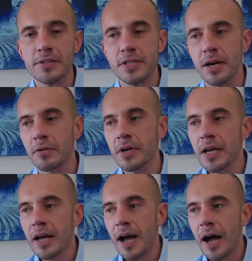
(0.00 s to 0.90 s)
So
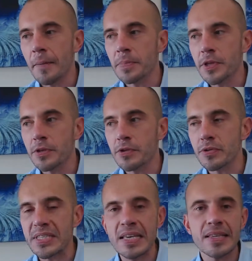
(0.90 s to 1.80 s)
you
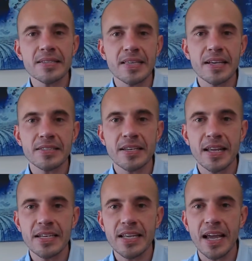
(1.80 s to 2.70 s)
see these things
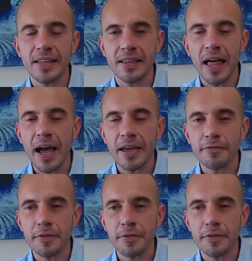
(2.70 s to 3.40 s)
in daily life,